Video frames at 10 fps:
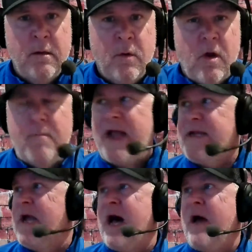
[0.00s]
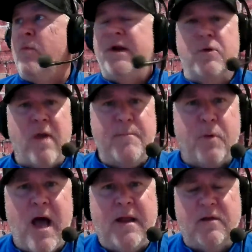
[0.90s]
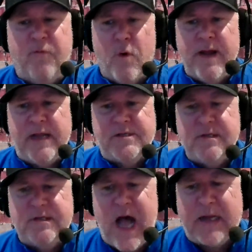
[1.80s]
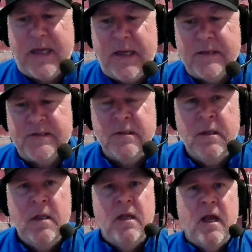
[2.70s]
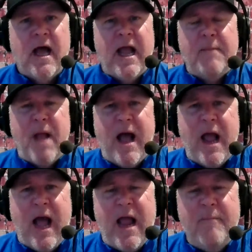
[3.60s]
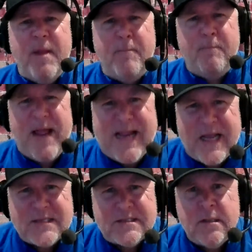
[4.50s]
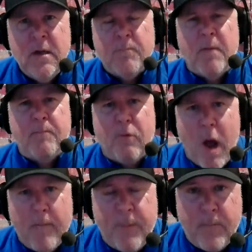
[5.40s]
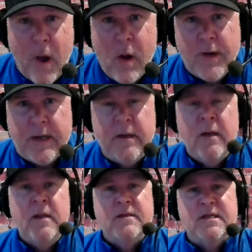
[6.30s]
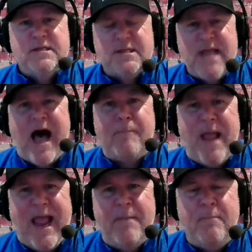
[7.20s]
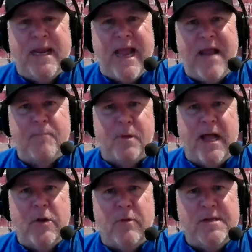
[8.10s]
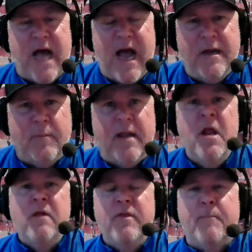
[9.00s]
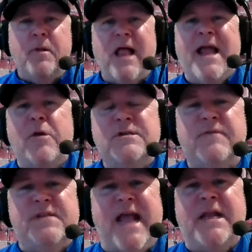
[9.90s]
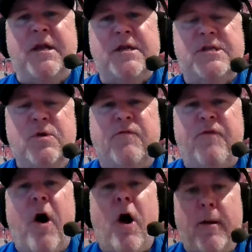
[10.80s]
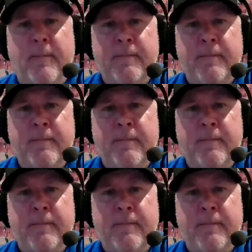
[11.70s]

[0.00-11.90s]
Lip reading: Oh my God, what a great product Four Nations hockey is. I am the biggest proponent to stop NBA player entitlement. The players have taken it too far.